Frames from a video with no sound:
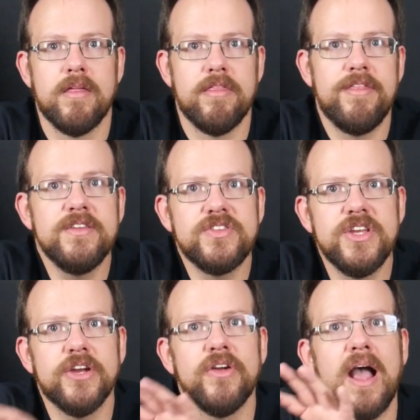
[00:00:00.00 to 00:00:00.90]
This
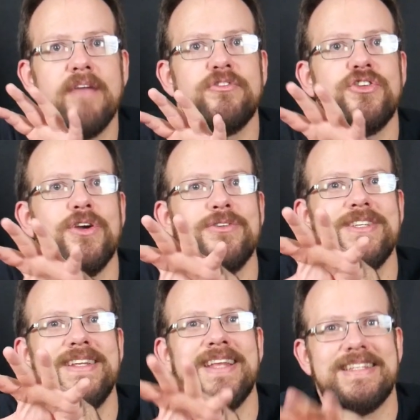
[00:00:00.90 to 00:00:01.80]
year I've
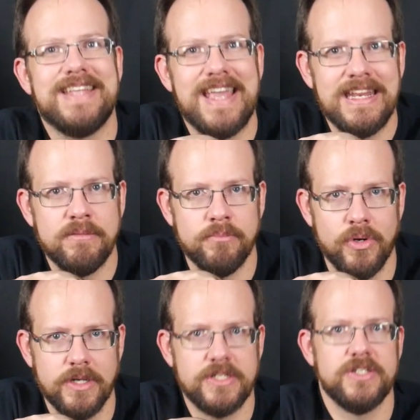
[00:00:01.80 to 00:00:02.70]
chosen 10
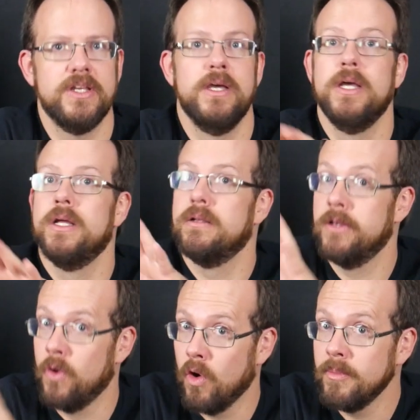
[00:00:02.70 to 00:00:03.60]
books.
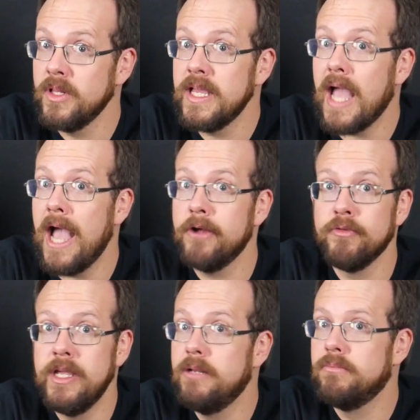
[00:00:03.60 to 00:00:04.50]
Normally I
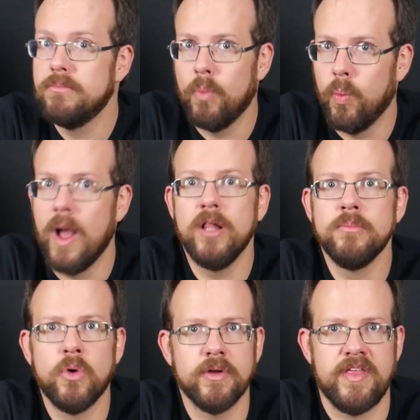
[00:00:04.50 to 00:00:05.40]
read well
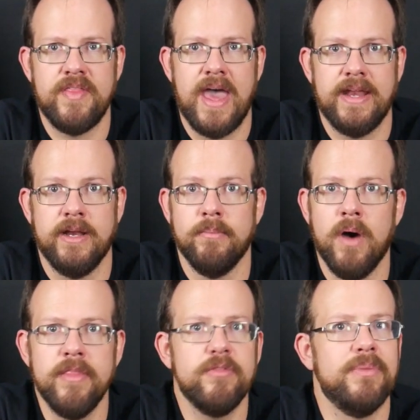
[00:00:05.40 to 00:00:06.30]
more than that in a
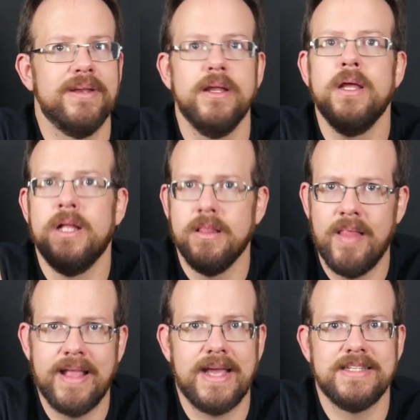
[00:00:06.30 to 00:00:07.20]
month, but
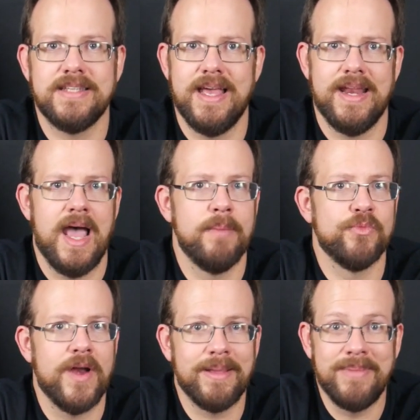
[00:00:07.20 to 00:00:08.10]
like I said,
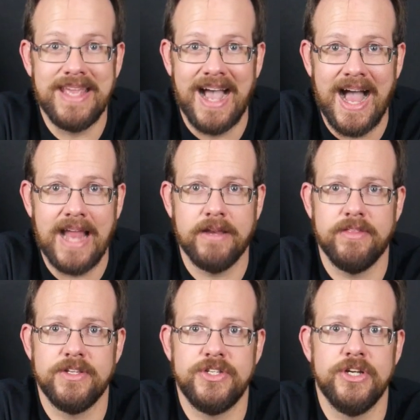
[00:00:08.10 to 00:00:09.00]
I'm running behind
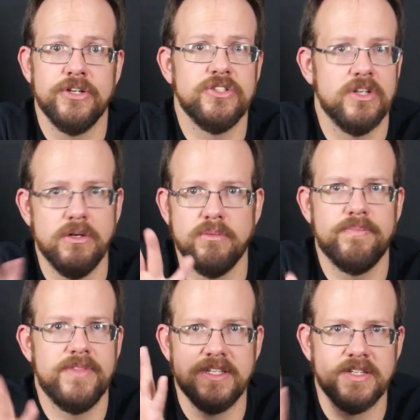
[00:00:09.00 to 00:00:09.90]
this year, so
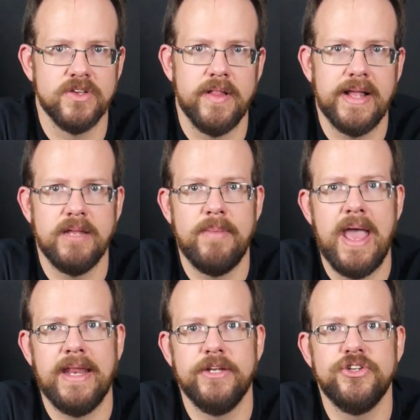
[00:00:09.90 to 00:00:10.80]
this is all I can
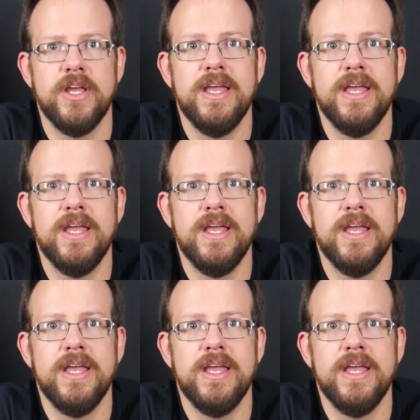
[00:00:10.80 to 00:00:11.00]
manage.